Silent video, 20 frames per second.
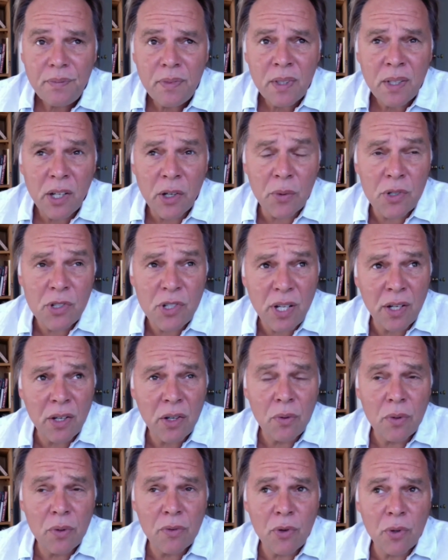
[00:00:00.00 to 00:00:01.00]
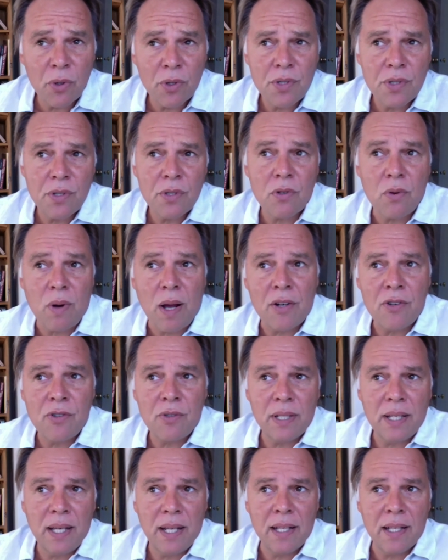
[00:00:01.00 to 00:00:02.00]
crescendo, of course, is gradually
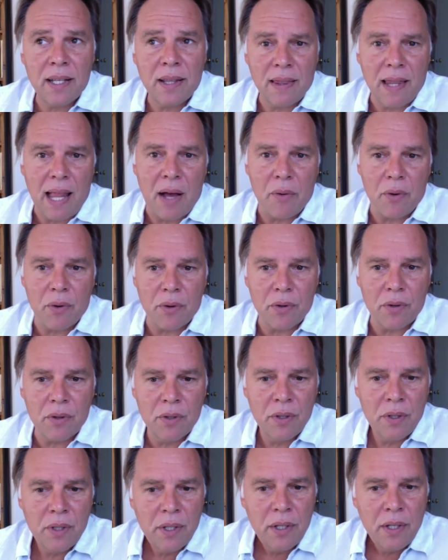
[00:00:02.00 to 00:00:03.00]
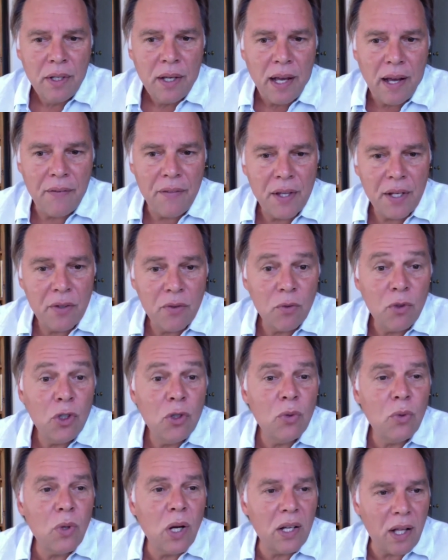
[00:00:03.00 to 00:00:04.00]
getting louder. And then
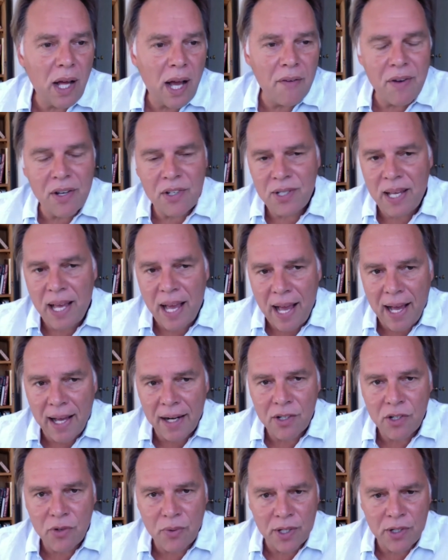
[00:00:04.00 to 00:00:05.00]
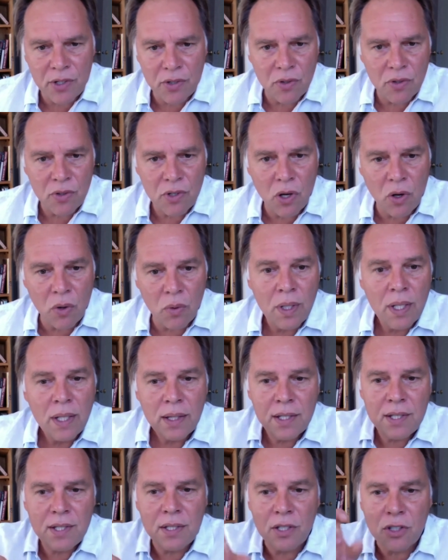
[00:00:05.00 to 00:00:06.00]
I've actually had a director go,
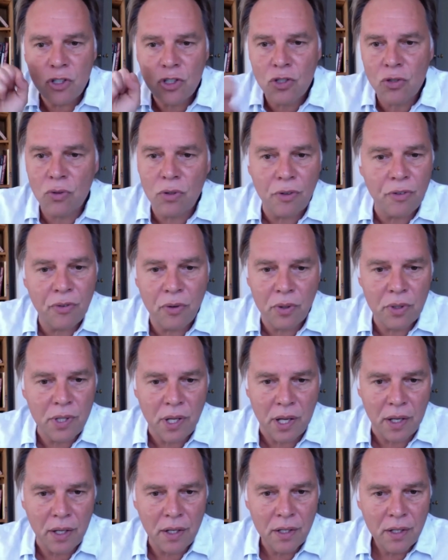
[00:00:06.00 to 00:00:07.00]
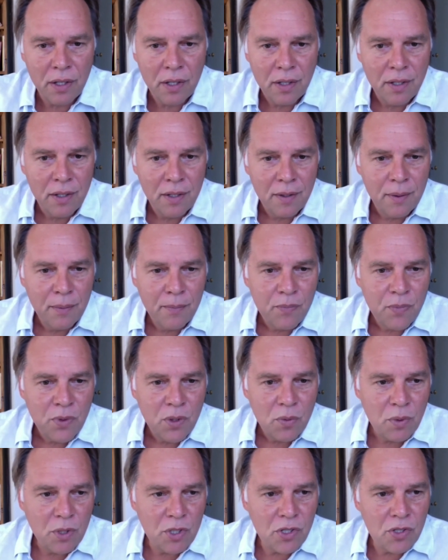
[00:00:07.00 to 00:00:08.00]
listen, it's sotto forte,
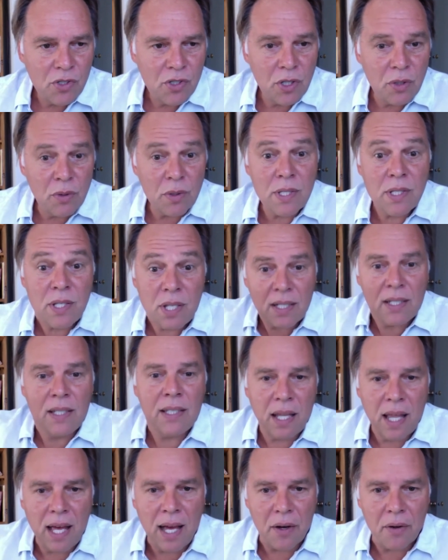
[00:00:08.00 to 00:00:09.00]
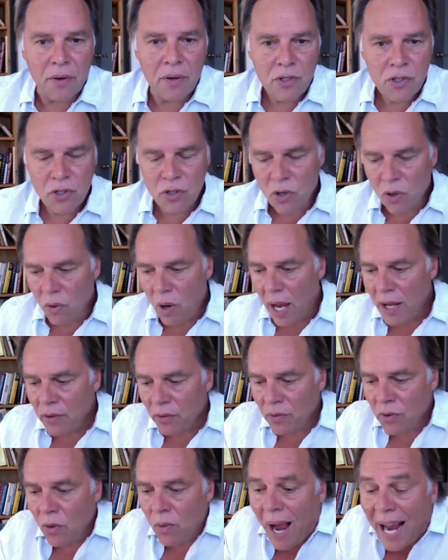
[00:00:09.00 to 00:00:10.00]
which is, you know, it's suddenly loud. So you go, I don't
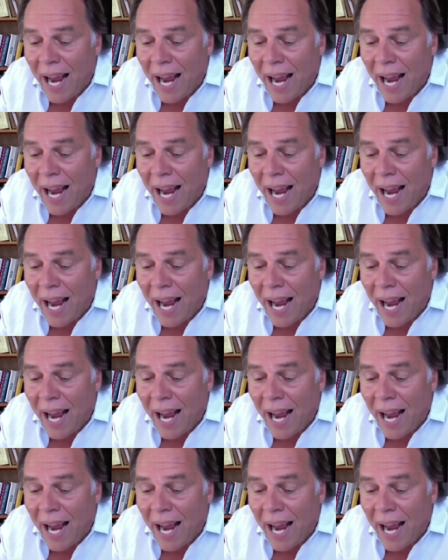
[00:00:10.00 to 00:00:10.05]
know,